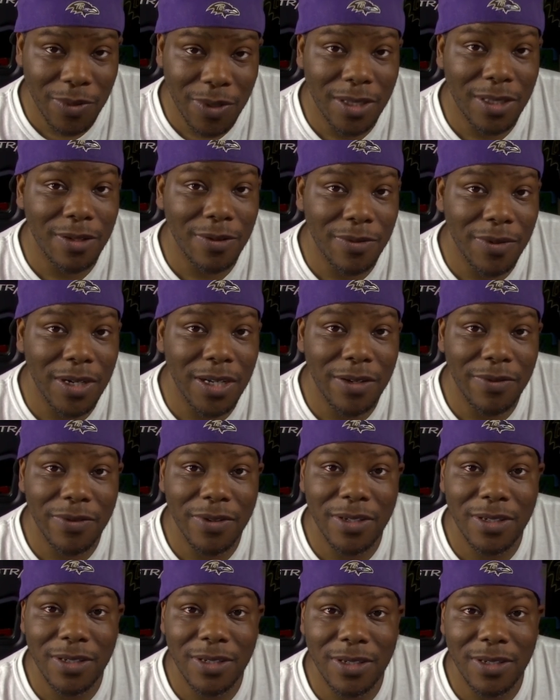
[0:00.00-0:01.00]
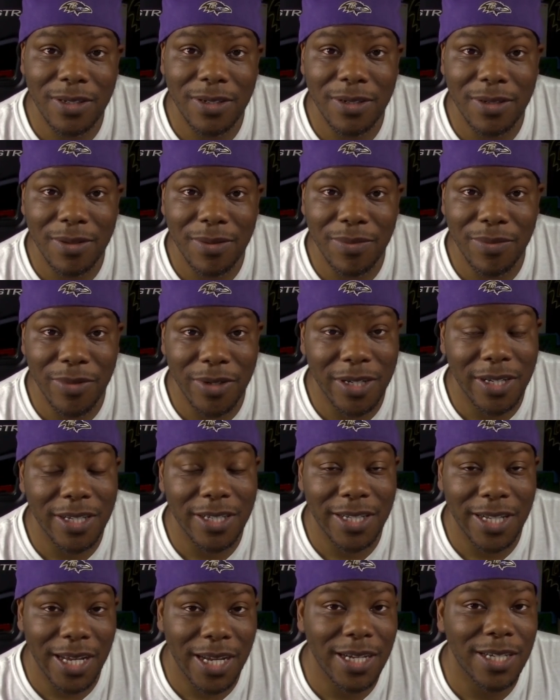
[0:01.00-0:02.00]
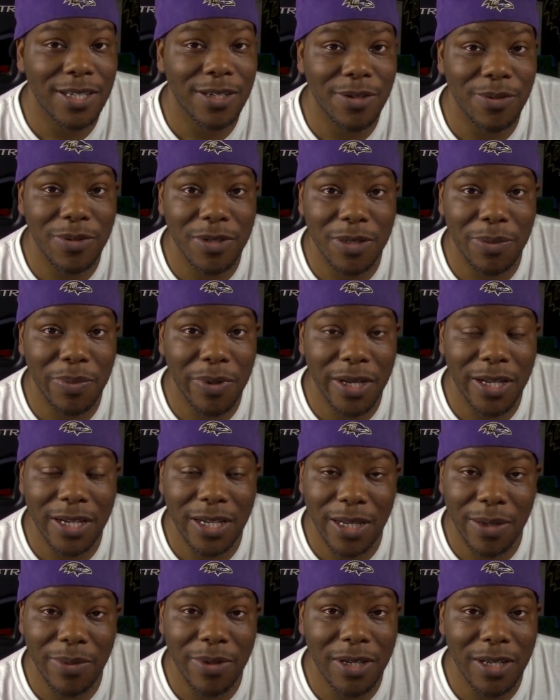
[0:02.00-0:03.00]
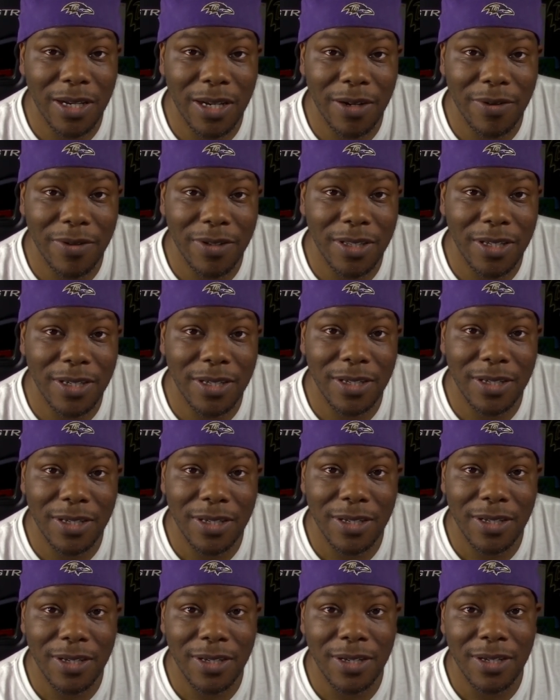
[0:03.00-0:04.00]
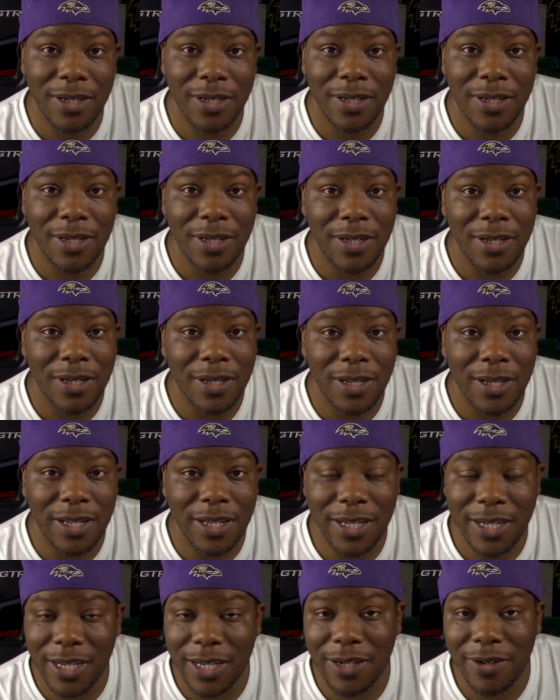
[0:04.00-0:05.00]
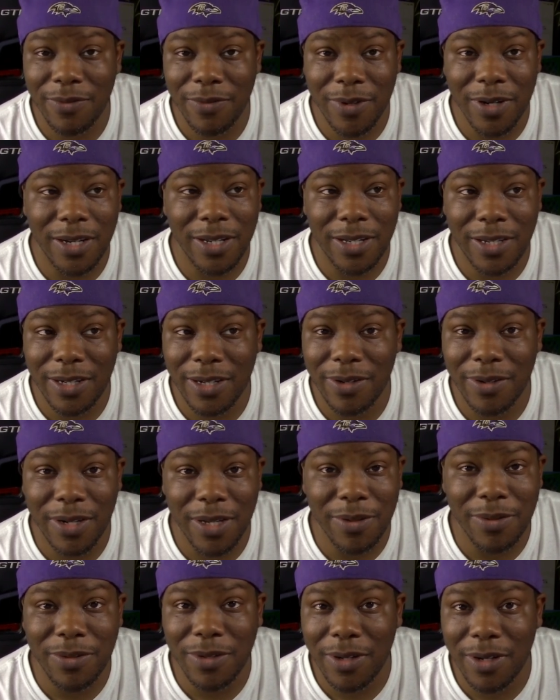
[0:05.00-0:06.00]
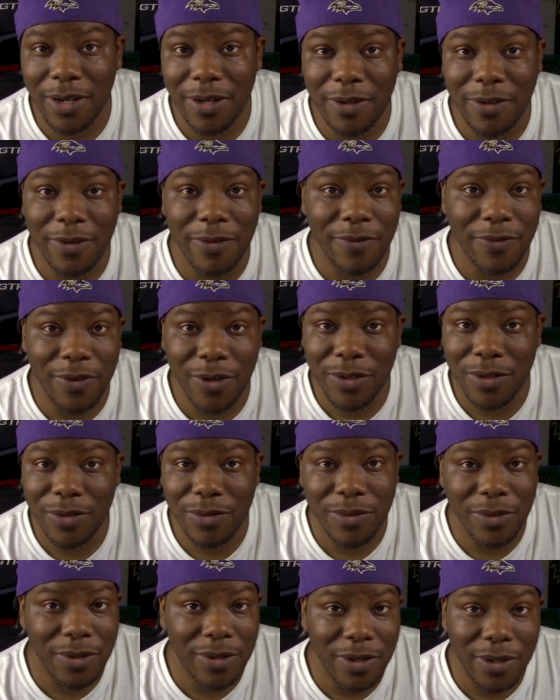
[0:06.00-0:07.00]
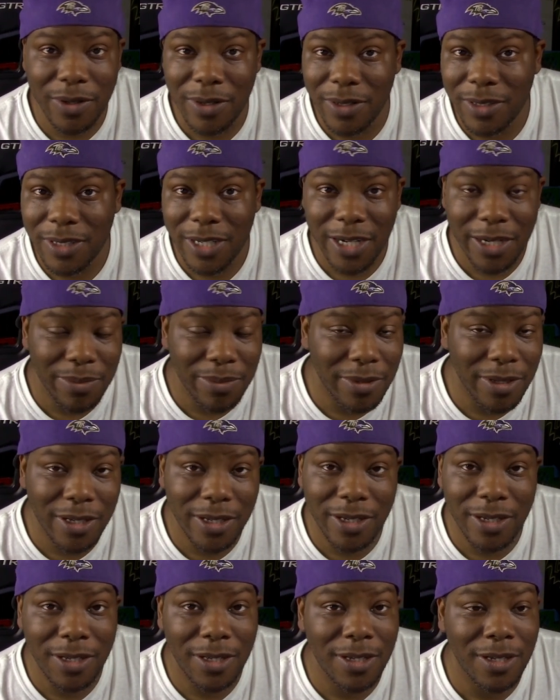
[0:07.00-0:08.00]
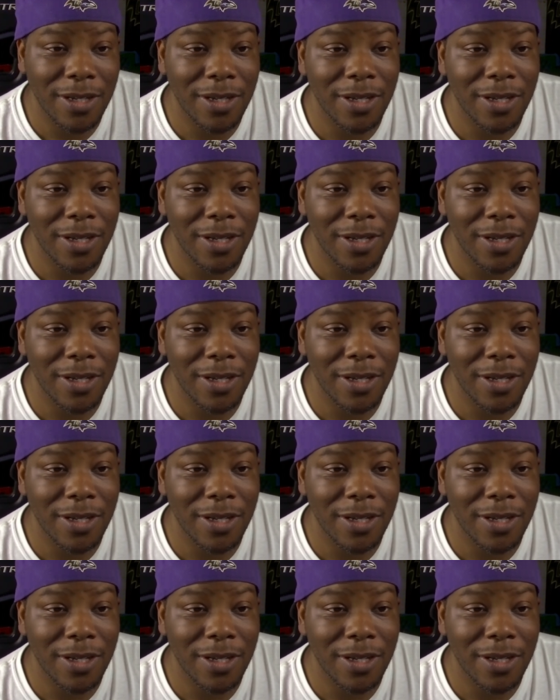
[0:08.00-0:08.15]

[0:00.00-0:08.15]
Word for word: with the Ravens, because last year was the pandemic and everything. He couldn't really, you know, they were doing that little virtual learning type thing.